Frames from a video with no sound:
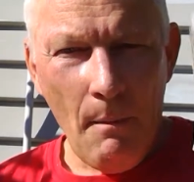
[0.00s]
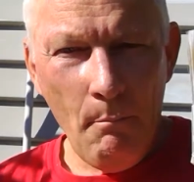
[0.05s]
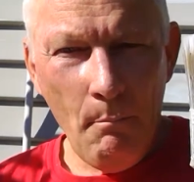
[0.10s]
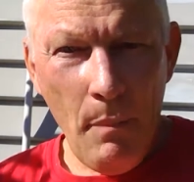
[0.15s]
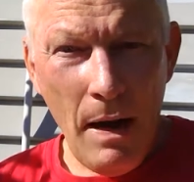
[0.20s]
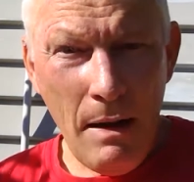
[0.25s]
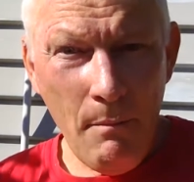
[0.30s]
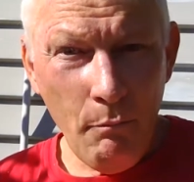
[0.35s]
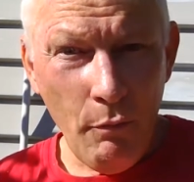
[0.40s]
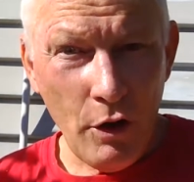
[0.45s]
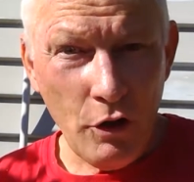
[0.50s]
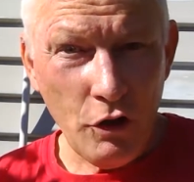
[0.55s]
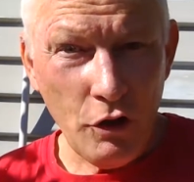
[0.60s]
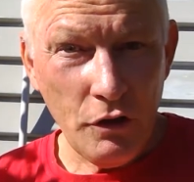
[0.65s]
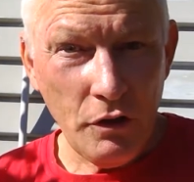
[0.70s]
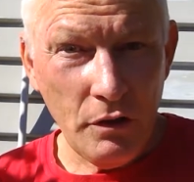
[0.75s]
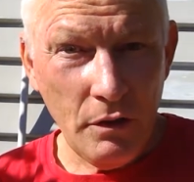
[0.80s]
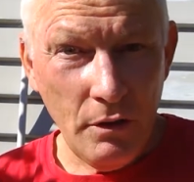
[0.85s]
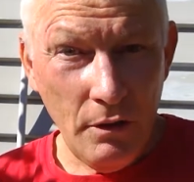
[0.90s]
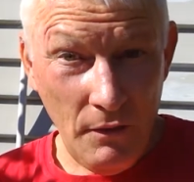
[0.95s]

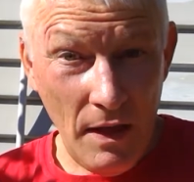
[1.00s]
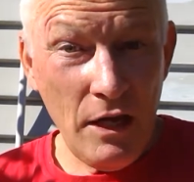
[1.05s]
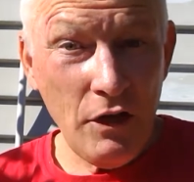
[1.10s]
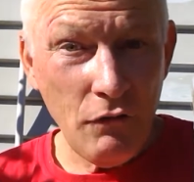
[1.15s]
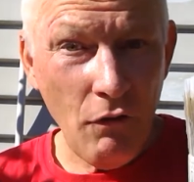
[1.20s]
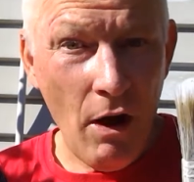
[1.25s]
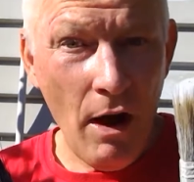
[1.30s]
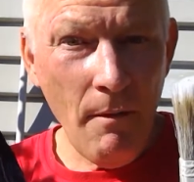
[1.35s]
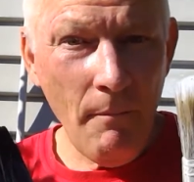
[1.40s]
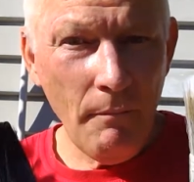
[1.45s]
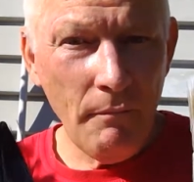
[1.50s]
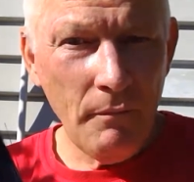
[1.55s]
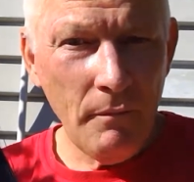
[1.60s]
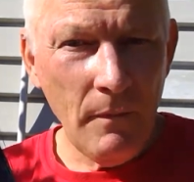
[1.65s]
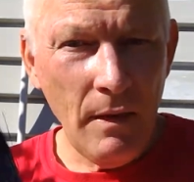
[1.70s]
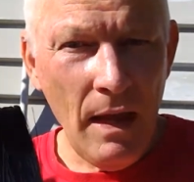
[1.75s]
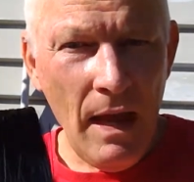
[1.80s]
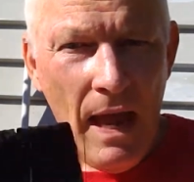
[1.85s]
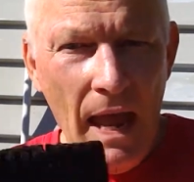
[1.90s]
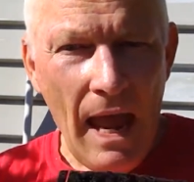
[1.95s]
Paintbrushes. That's right.
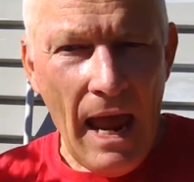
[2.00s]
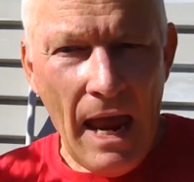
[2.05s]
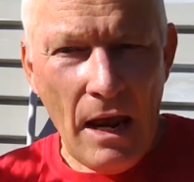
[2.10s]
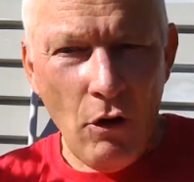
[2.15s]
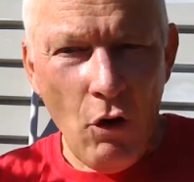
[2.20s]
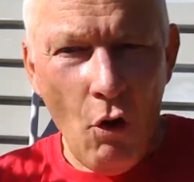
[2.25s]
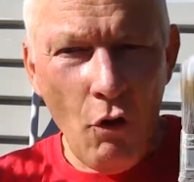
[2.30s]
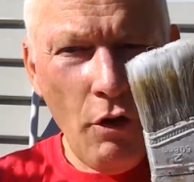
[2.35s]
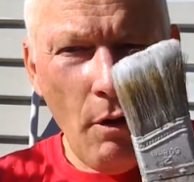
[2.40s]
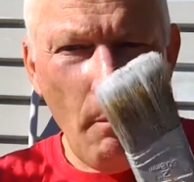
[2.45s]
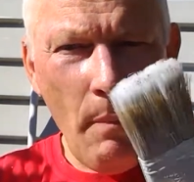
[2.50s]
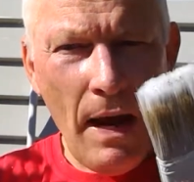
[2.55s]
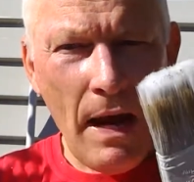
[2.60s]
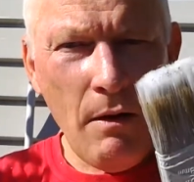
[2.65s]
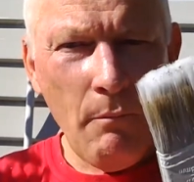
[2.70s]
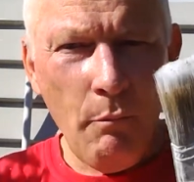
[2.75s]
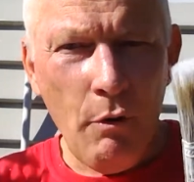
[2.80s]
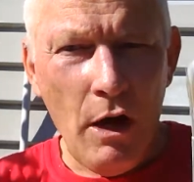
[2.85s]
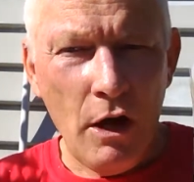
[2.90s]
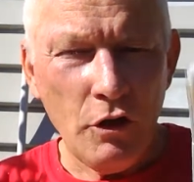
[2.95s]
And on the
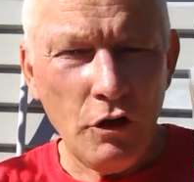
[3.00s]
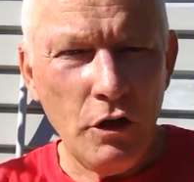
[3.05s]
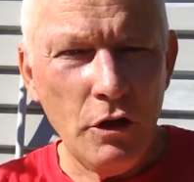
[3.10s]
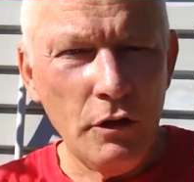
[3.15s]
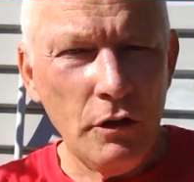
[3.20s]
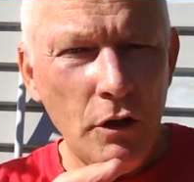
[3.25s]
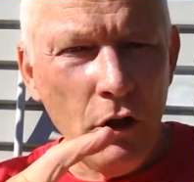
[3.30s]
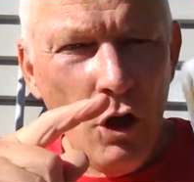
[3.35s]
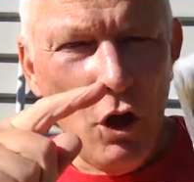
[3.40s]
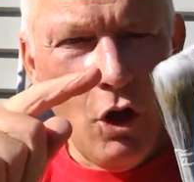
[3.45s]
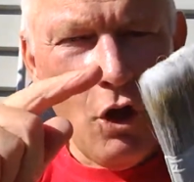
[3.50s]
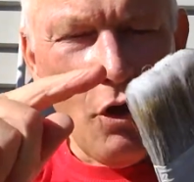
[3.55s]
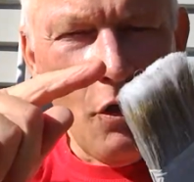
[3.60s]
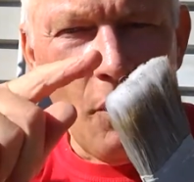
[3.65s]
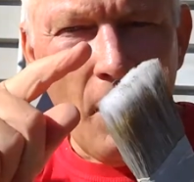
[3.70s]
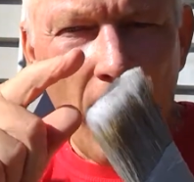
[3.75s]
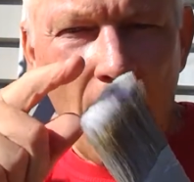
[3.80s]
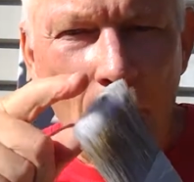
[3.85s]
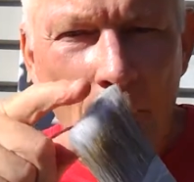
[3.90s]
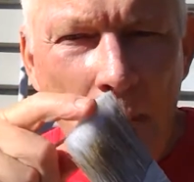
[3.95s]
paintbrushes,
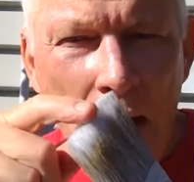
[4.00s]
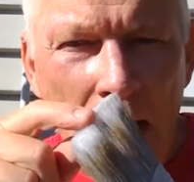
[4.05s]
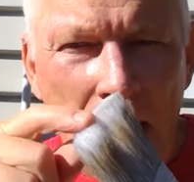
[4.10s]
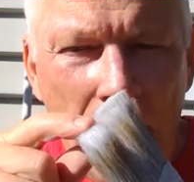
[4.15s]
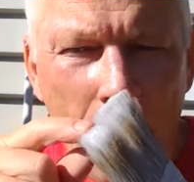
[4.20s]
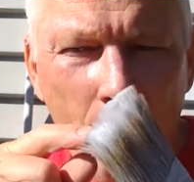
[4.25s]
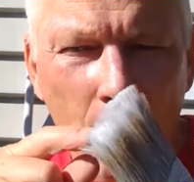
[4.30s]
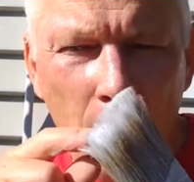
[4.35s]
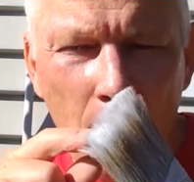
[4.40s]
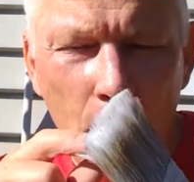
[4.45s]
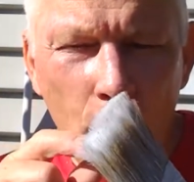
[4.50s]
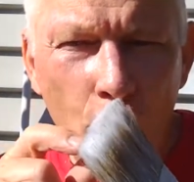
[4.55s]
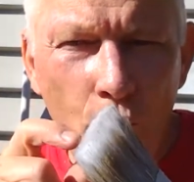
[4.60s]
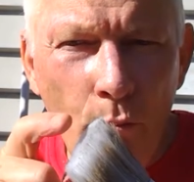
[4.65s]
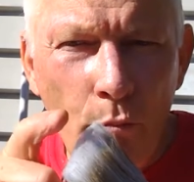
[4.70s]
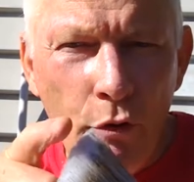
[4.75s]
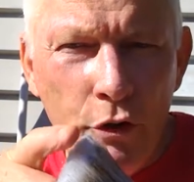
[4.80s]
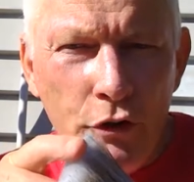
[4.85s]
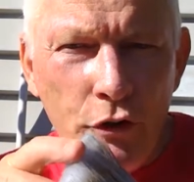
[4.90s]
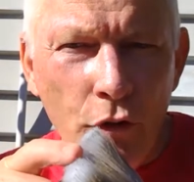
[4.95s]
they are made up of little
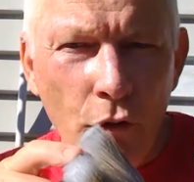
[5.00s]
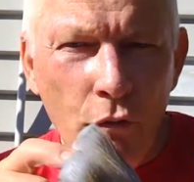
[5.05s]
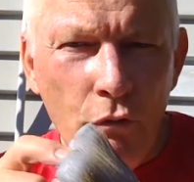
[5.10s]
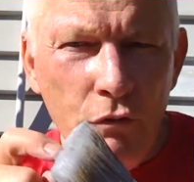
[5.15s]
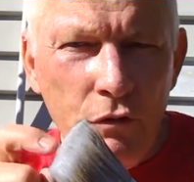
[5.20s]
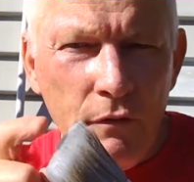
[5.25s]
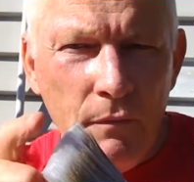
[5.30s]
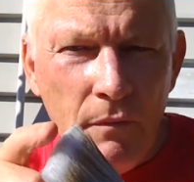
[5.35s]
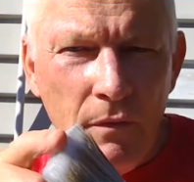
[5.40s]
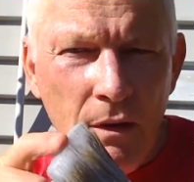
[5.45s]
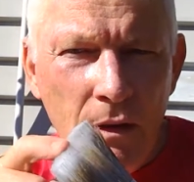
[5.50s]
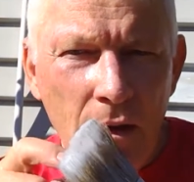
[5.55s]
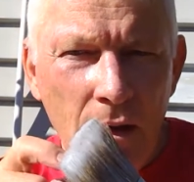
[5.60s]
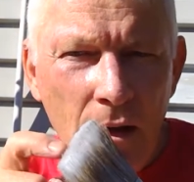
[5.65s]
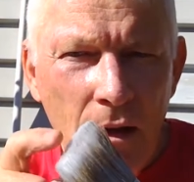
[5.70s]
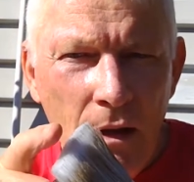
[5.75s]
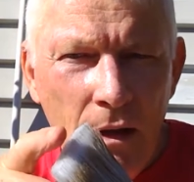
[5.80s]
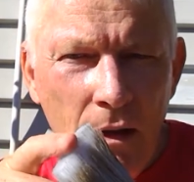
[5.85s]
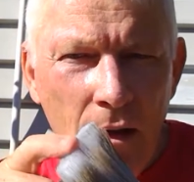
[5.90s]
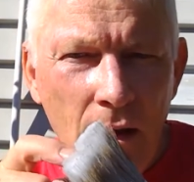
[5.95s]
bristles
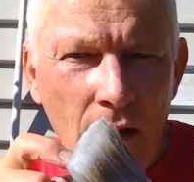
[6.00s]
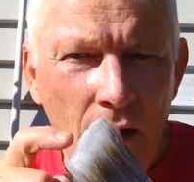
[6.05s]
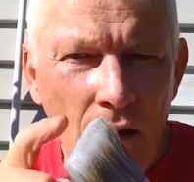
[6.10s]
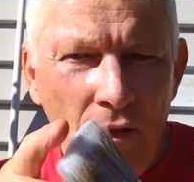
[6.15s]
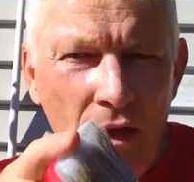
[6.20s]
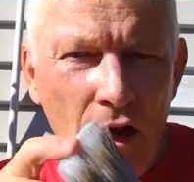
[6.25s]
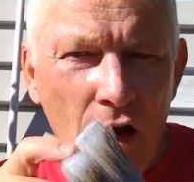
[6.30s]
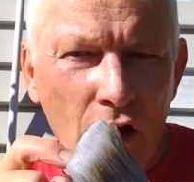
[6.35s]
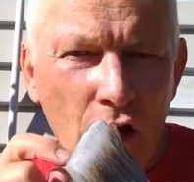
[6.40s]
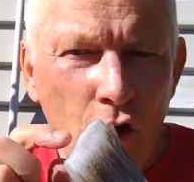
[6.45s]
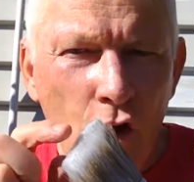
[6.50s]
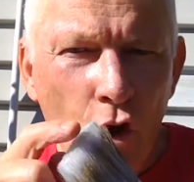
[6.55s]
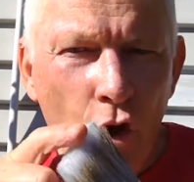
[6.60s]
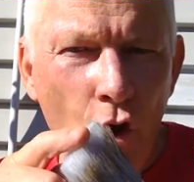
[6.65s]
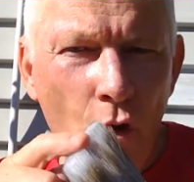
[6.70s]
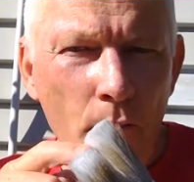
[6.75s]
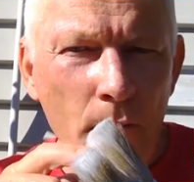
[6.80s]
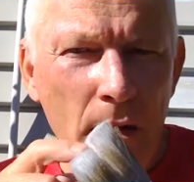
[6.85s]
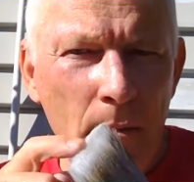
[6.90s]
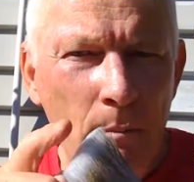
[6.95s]
that can
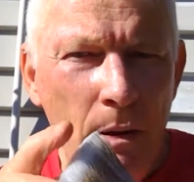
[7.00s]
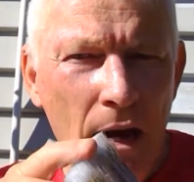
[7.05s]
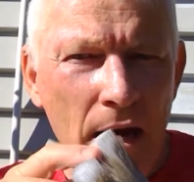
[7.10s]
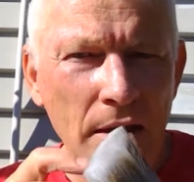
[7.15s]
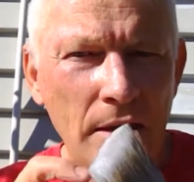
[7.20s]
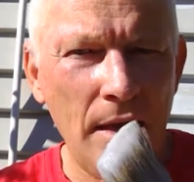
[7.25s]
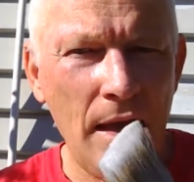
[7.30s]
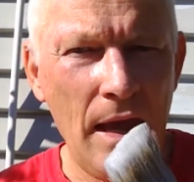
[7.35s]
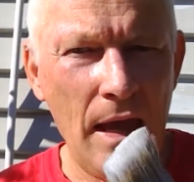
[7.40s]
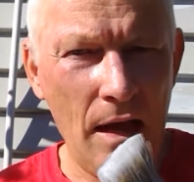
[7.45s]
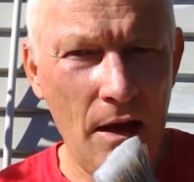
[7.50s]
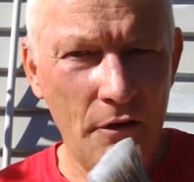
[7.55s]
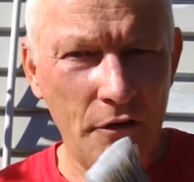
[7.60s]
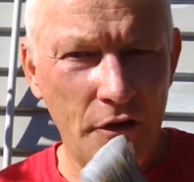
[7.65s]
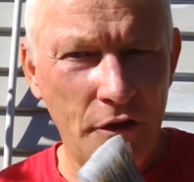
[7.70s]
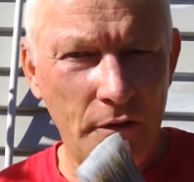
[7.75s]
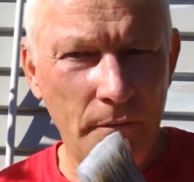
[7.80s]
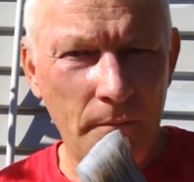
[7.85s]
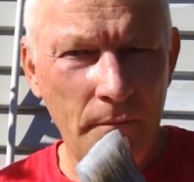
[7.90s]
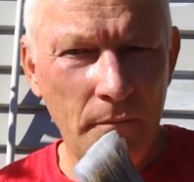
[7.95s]
help me paint the
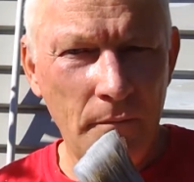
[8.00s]
house.